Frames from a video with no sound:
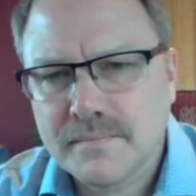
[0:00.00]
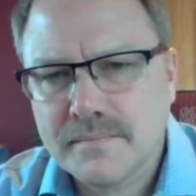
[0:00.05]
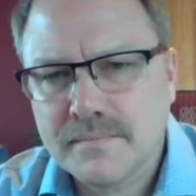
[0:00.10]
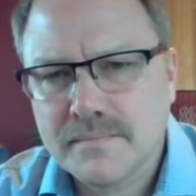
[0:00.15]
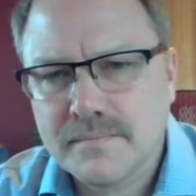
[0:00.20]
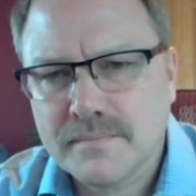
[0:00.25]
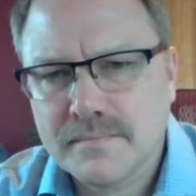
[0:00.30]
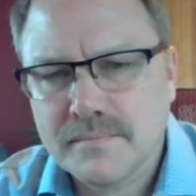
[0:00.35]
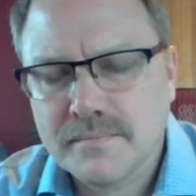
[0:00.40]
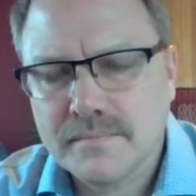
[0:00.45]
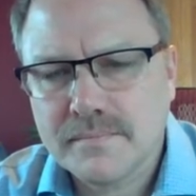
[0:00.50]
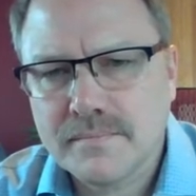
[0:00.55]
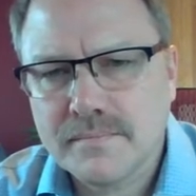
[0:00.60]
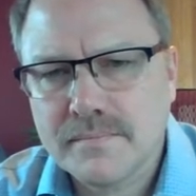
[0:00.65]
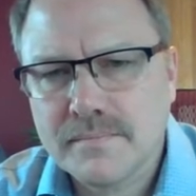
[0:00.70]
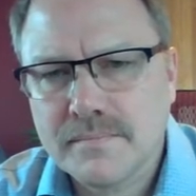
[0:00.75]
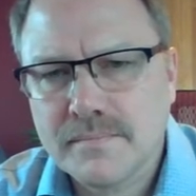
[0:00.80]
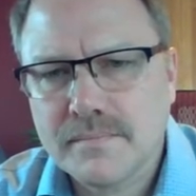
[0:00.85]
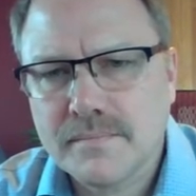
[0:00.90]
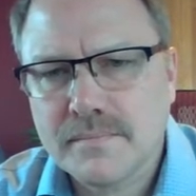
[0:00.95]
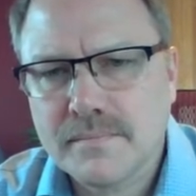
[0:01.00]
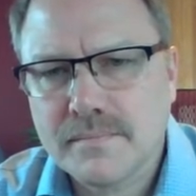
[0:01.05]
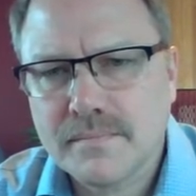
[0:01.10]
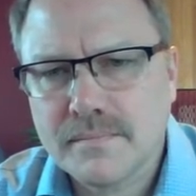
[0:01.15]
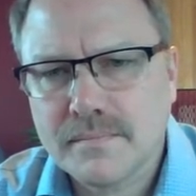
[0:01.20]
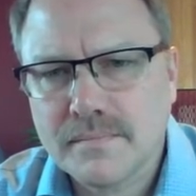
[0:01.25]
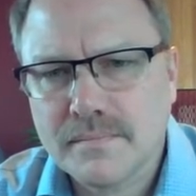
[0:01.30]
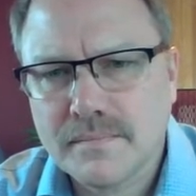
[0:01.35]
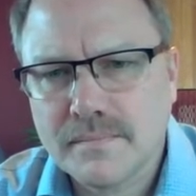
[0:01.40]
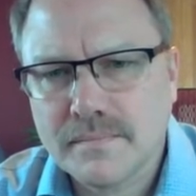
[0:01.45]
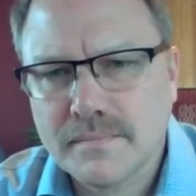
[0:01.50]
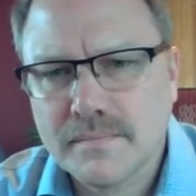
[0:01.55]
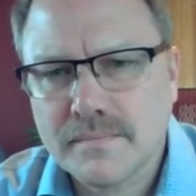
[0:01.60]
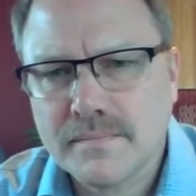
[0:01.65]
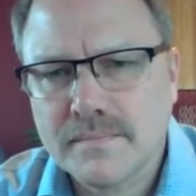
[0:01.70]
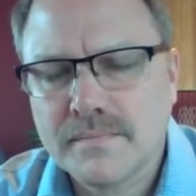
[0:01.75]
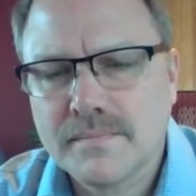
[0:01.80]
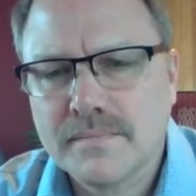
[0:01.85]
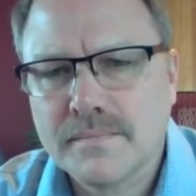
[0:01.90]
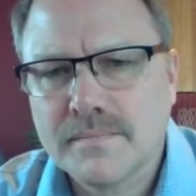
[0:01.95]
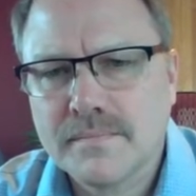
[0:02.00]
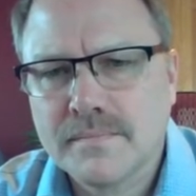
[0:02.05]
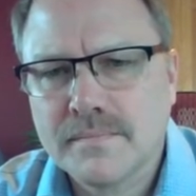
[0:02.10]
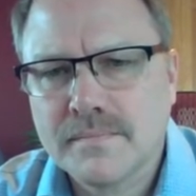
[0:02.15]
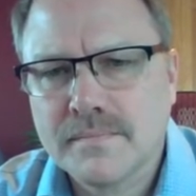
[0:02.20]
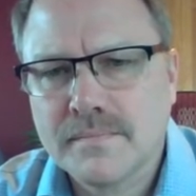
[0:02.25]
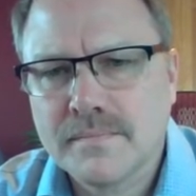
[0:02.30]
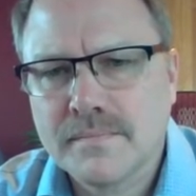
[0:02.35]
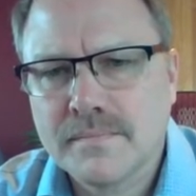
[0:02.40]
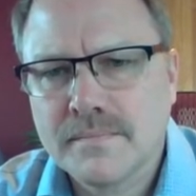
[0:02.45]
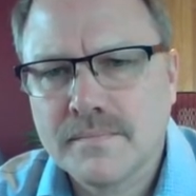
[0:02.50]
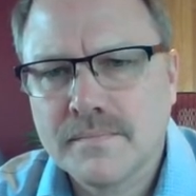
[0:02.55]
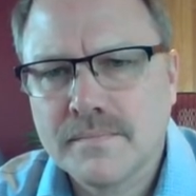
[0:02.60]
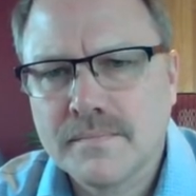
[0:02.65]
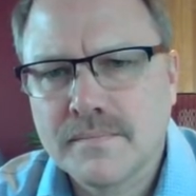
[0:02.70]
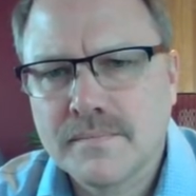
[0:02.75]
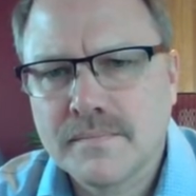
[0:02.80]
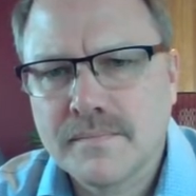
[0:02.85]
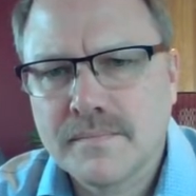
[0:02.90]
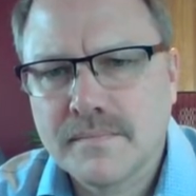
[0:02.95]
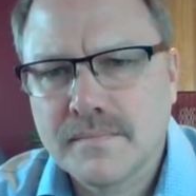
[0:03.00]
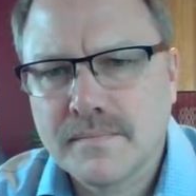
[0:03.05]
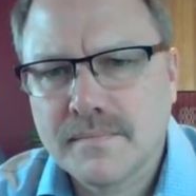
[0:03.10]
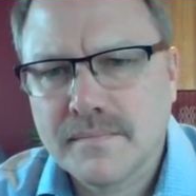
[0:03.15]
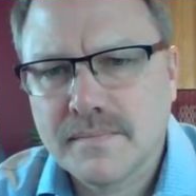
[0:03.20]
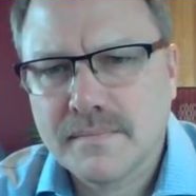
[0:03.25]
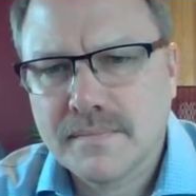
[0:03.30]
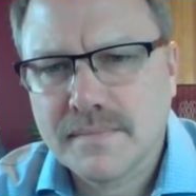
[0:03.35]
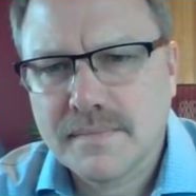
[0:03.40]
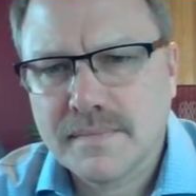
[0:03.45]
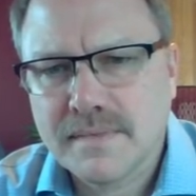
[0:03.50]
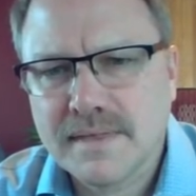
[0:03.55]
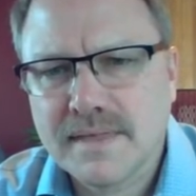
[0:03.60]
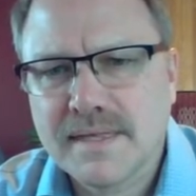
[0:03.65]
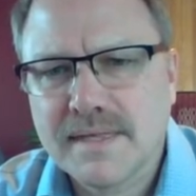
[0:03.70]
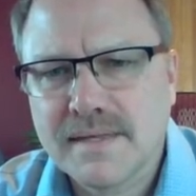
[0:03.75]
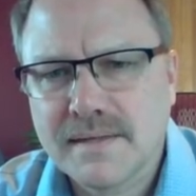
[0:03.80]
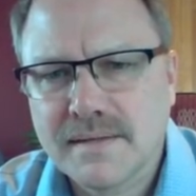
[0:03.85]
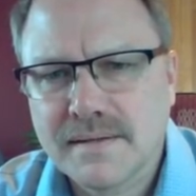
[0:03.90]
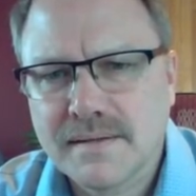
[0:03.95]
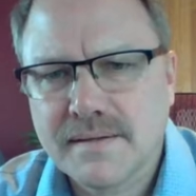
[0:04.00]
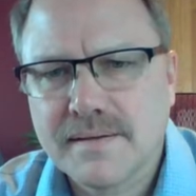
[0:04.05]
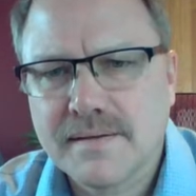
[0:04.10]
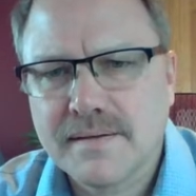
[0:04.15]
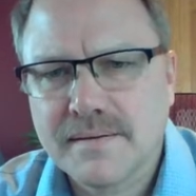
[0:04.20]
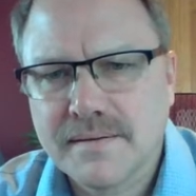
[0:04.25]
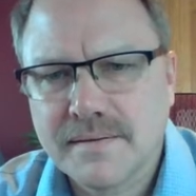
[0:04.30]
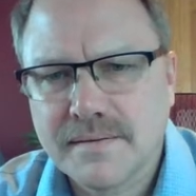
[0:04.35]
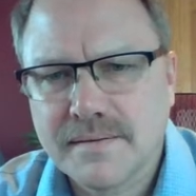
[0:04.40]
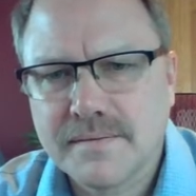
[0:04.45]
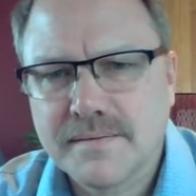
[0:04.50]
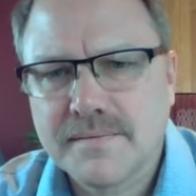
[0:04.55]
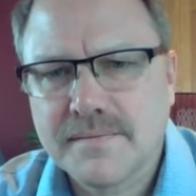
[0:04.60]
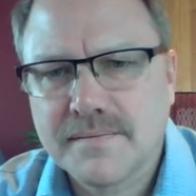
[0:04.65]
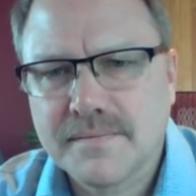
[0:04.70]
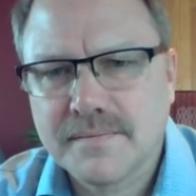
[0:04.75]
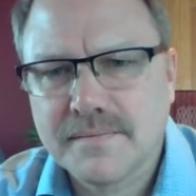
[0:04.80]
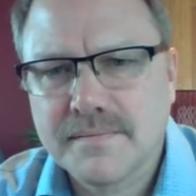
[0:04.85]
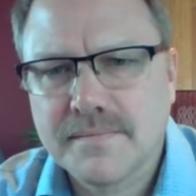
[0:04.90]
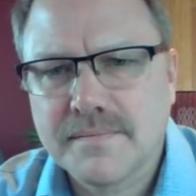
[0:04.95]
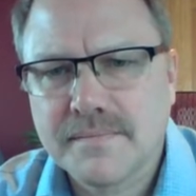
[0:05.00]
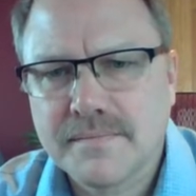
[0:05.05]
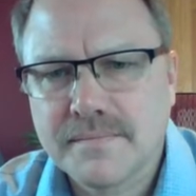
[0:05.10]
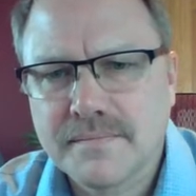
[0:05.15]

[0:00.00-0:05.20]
The person shown says nothing.